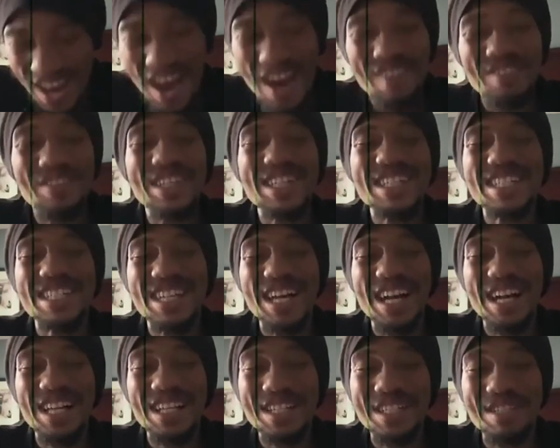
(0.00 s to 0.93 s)
I'm gonna
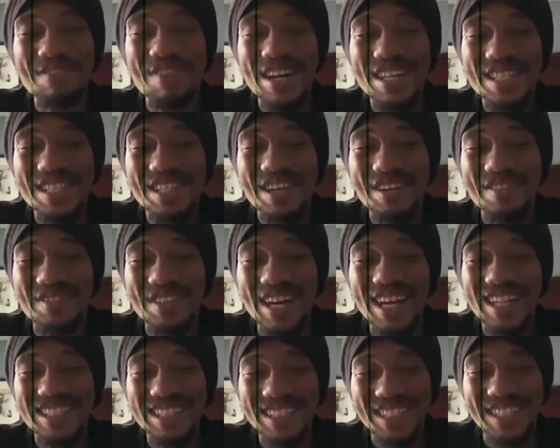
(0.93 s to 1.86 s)
challenge myself
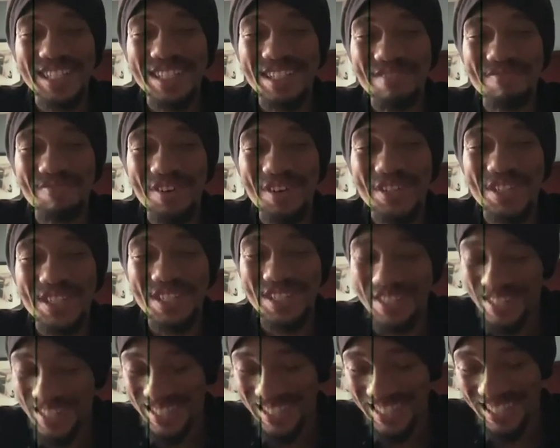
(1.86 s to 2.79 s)
not to get
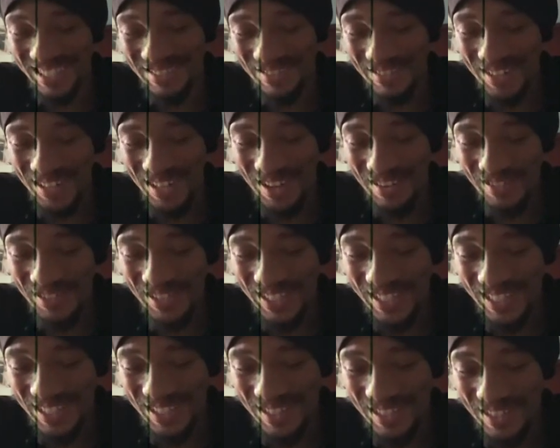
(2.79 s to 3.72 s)
emotional again while I
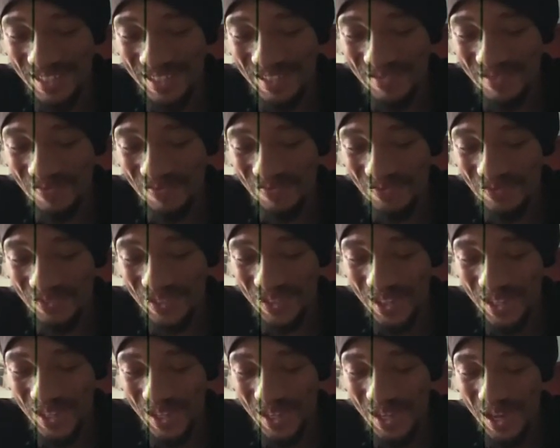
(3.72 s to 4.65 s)
read this,
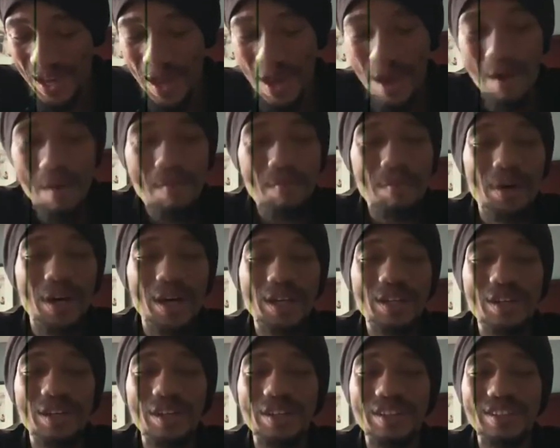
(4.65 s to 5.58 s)

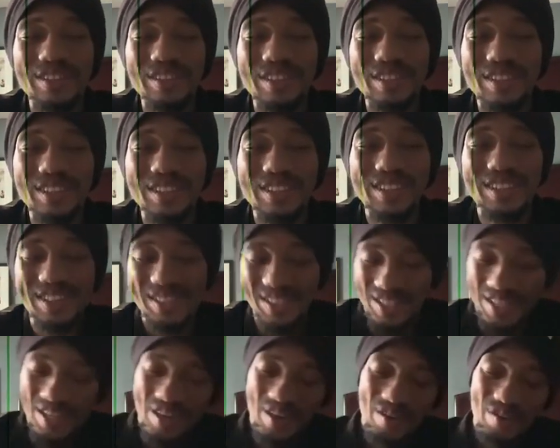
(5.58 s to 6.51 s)
but
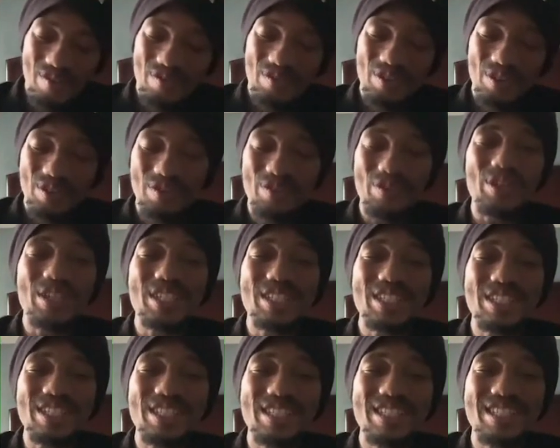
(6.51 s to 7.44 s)
feel free
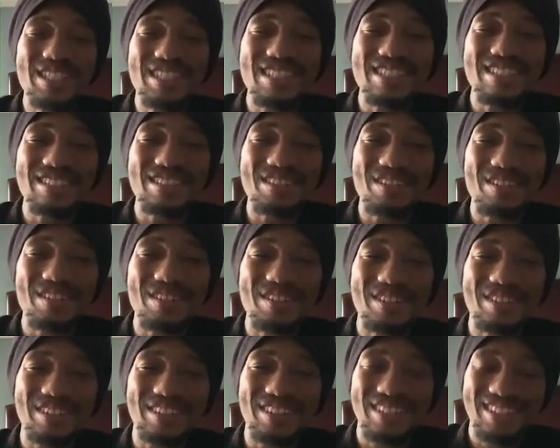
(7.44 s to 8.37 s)
to listen
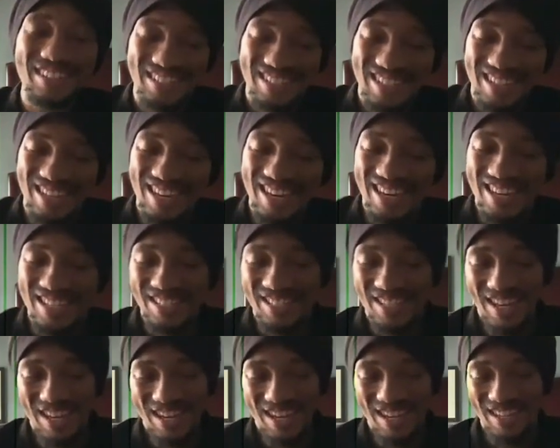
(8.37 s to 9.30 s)
along
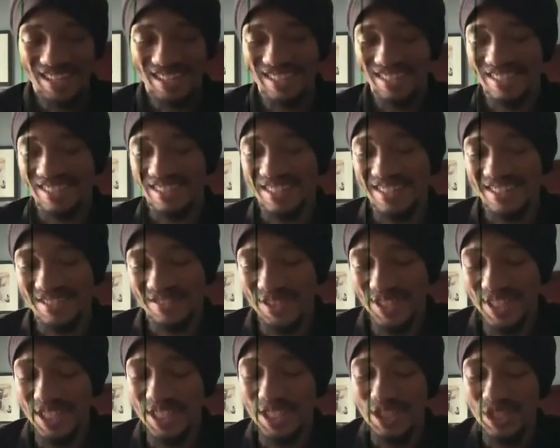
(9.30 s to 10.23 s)
as I
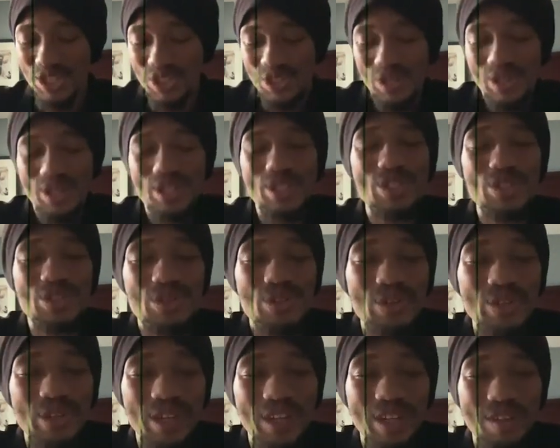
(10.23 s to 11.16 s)
read this short
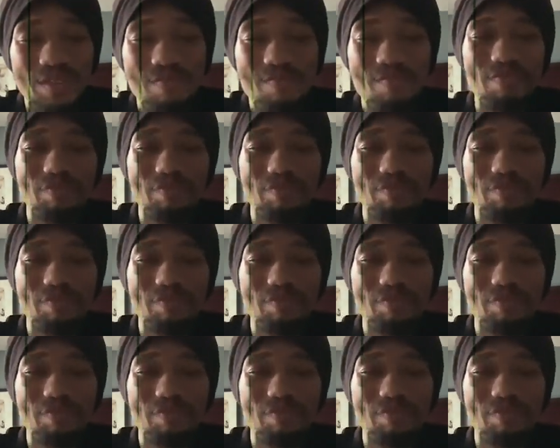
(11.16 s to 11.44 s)
story